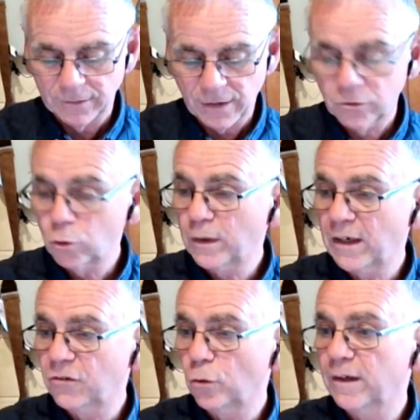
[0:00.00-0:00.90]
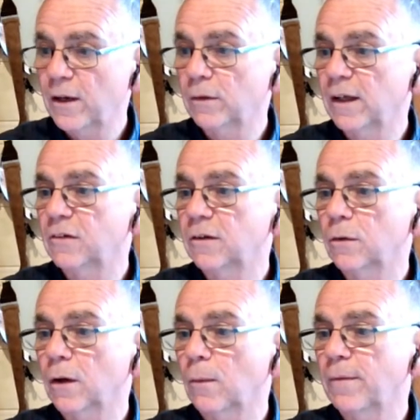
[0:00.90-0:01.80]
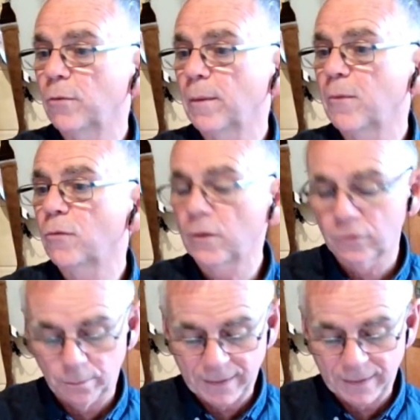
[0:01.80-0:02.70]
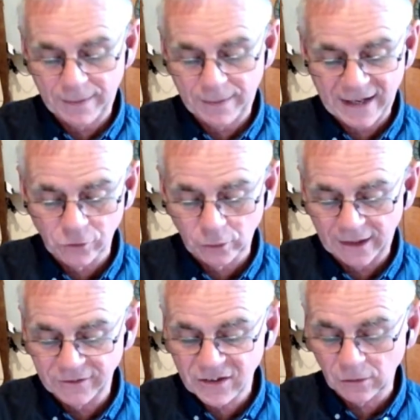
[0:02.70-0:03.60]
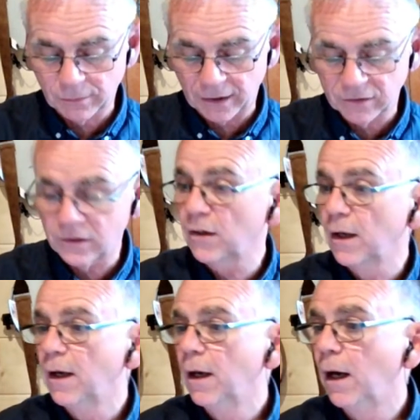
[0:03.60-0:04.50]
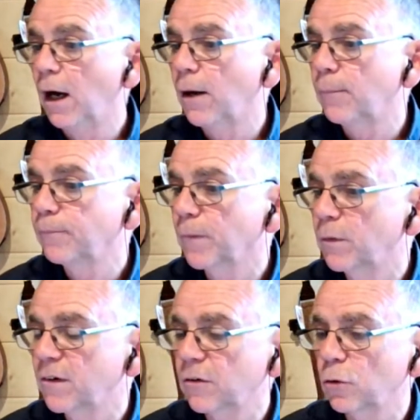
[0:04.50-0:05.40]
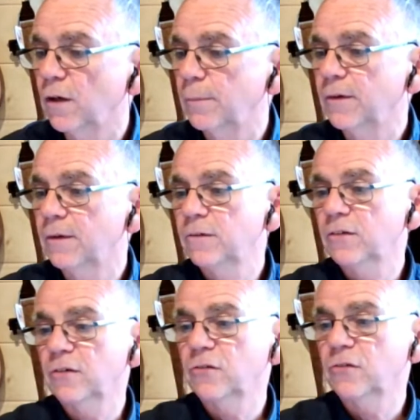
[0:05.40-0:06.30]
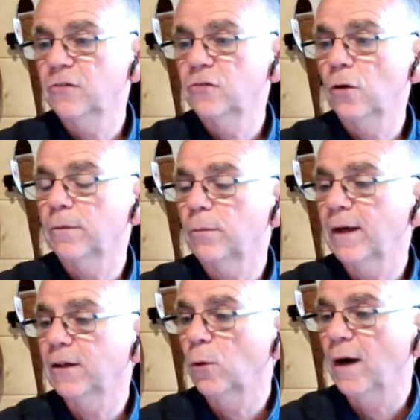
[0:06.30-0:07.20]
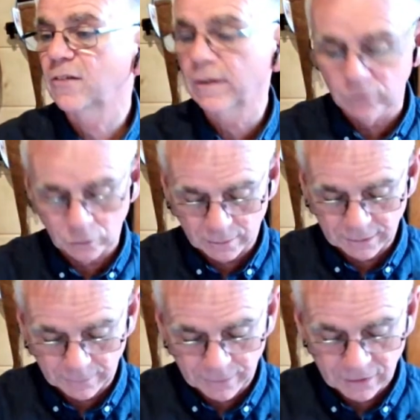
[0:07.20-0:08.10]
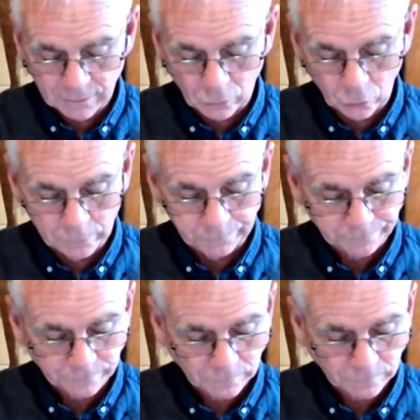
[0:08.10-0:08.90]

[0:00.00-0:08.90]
Another UK story now. Let's look. Before we move on to petrol and diesel prices, we just looked up, just a short while ago actually, I've looked up an opinion poll